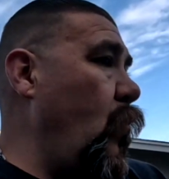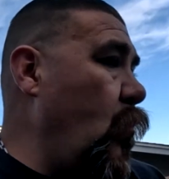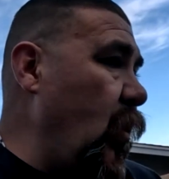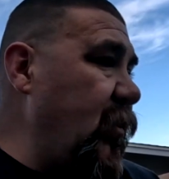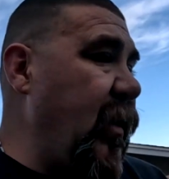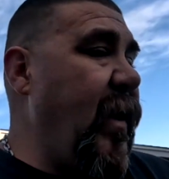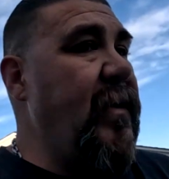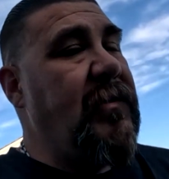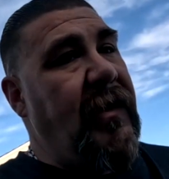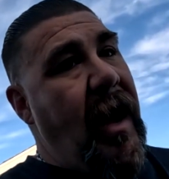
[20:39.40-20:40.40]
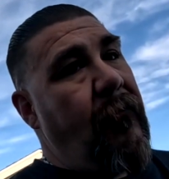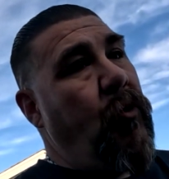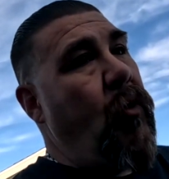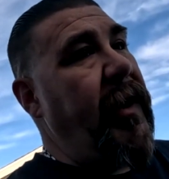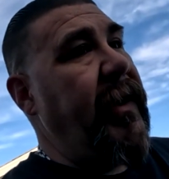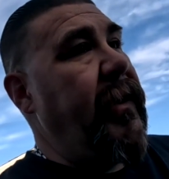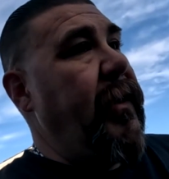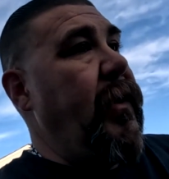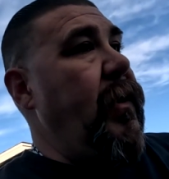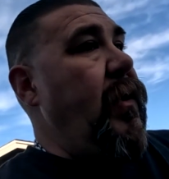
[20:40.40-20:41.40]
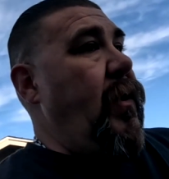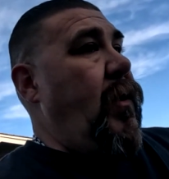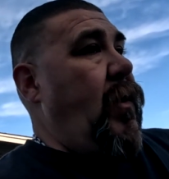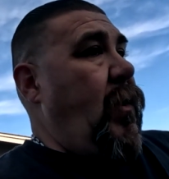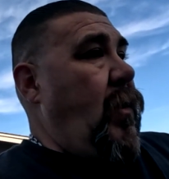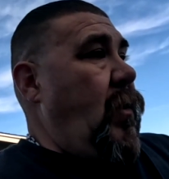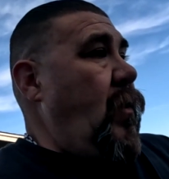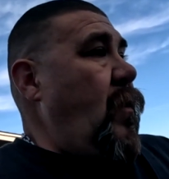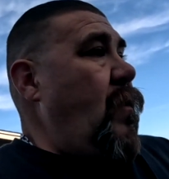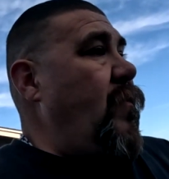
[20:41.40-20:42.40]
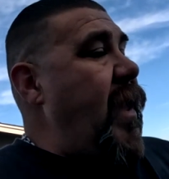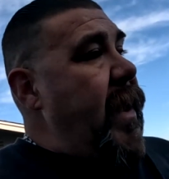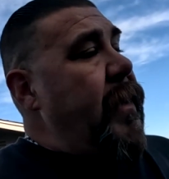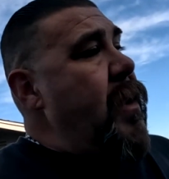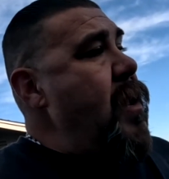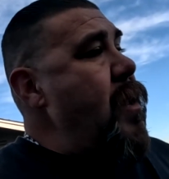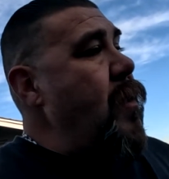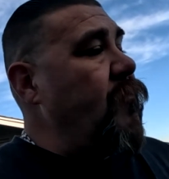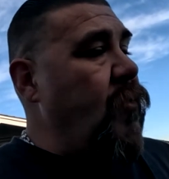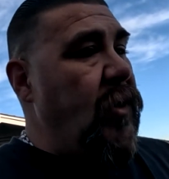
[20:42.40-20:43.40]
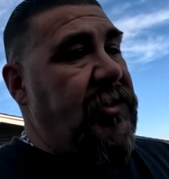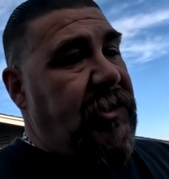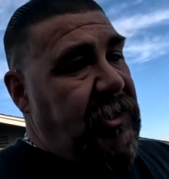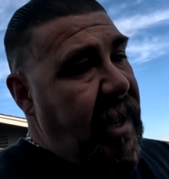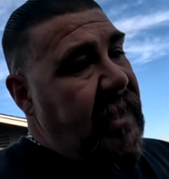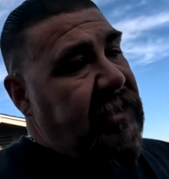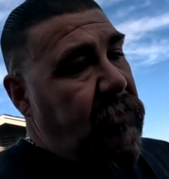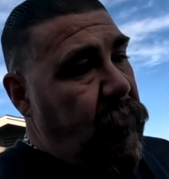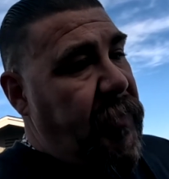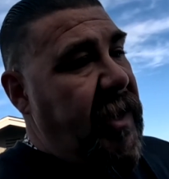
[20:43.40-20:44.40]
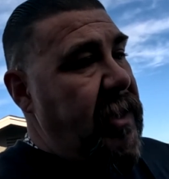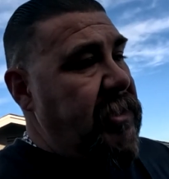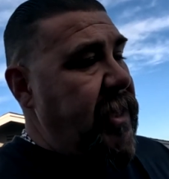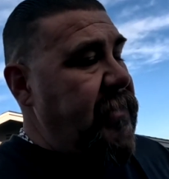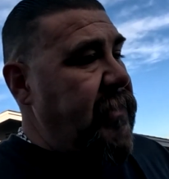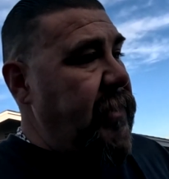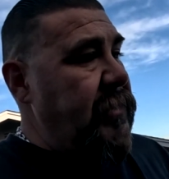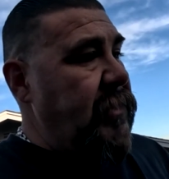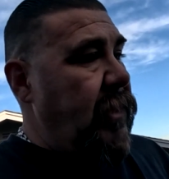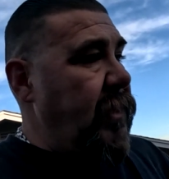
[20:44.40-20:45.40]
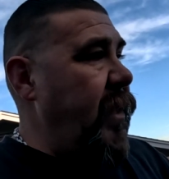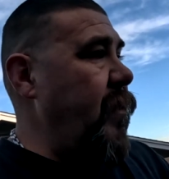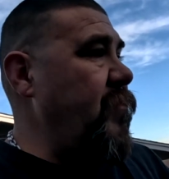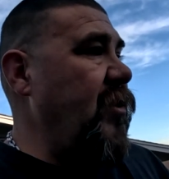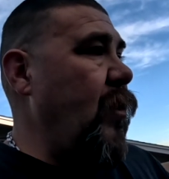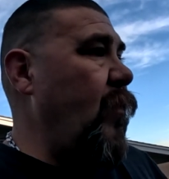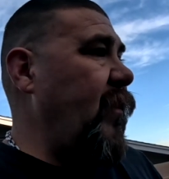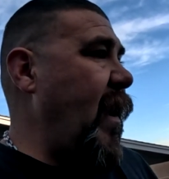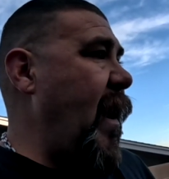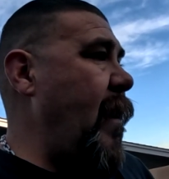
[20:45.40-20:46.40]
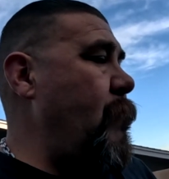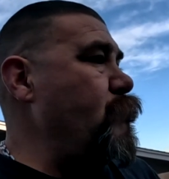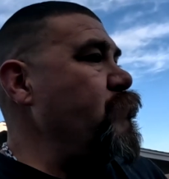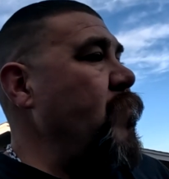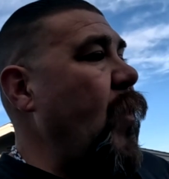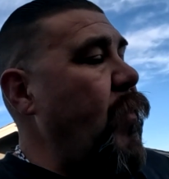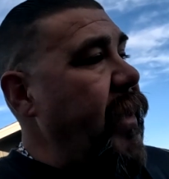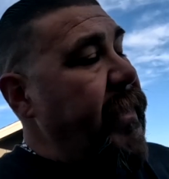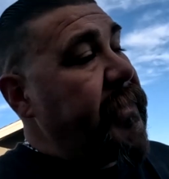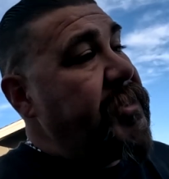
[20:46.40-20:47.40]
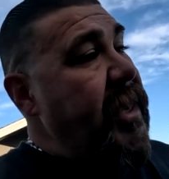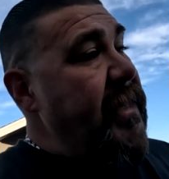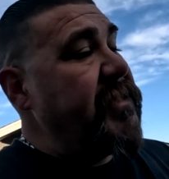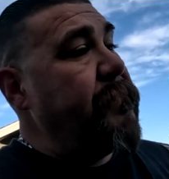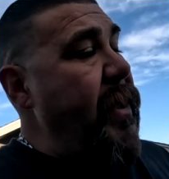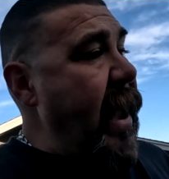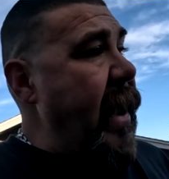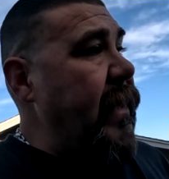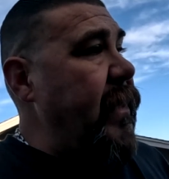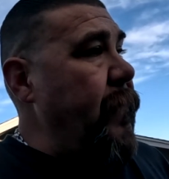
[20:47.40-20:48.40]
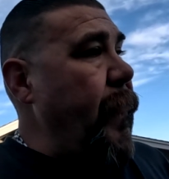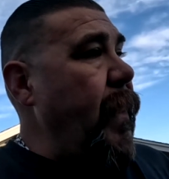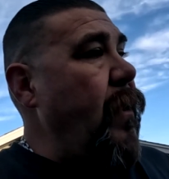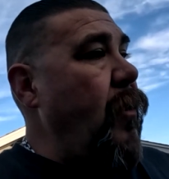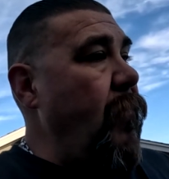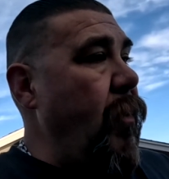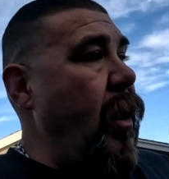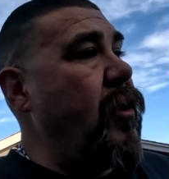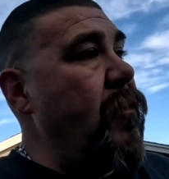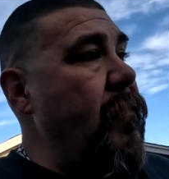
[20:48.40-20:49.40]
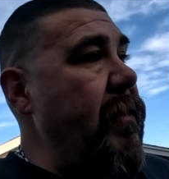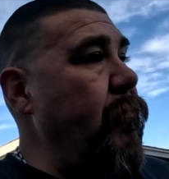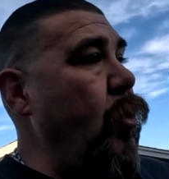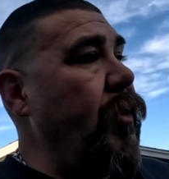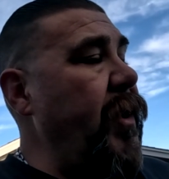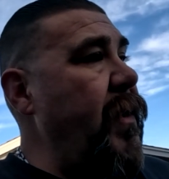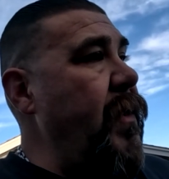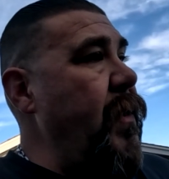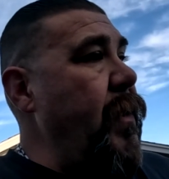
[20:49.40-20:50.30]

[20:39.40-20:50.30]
once I get to that point, then of course the chassis will be at Jason's. I'll let him deal with that. When I get the chassis back, I'll mock up my motor